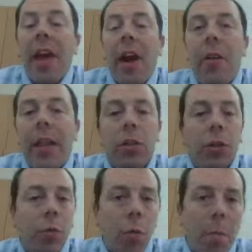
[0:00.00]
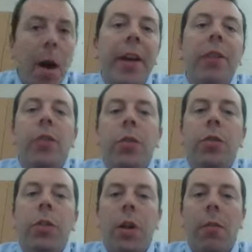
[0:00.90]
there, and that's just a reminder to
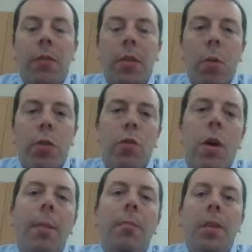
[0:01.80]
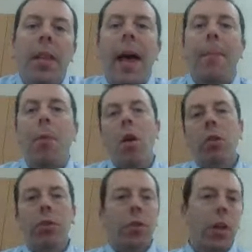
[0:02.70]
yourself that when you come to that
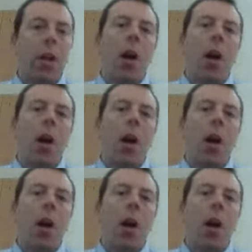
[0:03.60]
part, you're just going